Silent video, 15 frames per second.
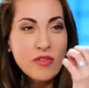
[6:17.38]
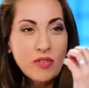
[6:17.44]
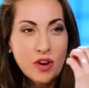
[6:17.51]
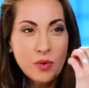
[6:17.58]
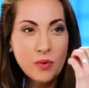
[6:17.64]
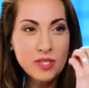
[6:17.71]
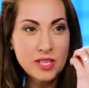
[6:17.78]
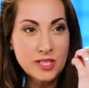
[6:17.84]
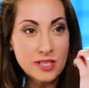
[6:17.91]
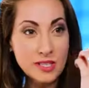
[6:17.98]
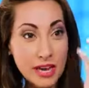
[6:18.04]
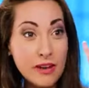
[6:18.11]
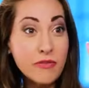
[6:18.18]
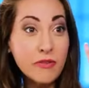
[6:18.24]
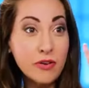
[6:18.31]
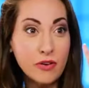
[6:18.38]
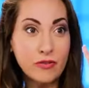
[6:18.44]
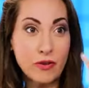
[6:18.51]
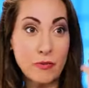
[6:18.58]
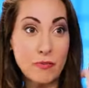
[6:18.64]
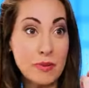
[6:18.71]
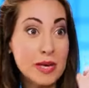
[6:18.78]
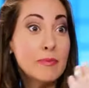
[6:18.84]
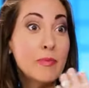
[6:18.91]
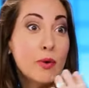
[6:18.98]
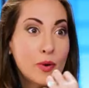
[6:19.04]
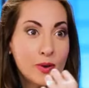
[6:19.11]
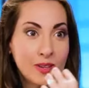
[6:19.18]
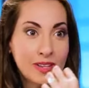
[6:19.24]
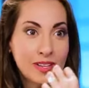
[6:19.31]
if there was a cipher for
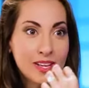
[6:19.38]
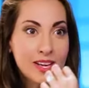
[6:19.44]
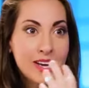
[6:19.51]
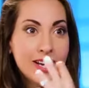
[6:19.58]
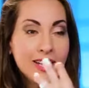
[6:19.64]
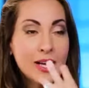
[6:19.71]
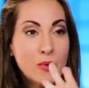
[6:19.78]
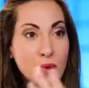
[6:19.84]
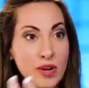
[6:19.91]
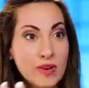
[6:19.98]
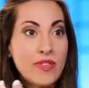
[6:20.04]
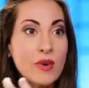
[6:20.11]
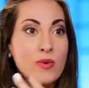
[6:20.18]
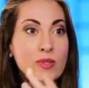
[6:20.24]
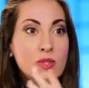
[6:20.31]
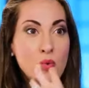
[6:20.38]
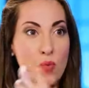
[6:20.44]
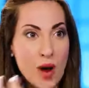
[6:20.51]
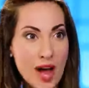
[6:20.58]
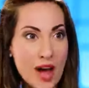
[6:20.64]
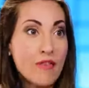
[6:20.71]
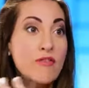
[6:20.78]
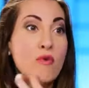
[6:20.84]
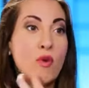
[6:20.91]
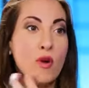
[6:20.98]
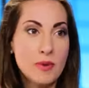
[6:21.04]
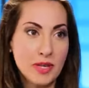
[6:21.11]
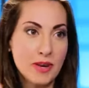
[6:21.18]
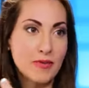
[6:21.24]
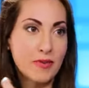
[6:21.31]
people? Like, what if there was a
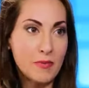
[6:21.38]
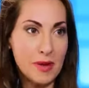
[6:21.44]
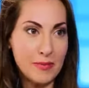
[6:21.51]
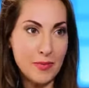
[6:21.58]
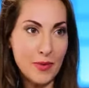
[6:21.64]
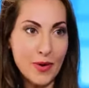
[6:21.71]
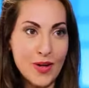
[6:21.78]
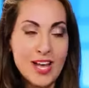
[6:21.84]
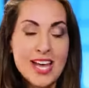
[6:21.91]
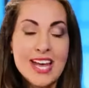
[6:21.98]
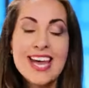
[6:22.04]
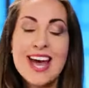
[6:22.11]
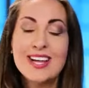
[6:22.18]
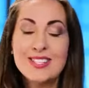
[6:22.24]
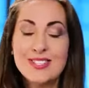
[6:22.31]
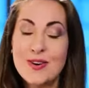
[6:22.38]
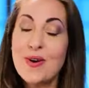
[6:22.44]
formula for people? And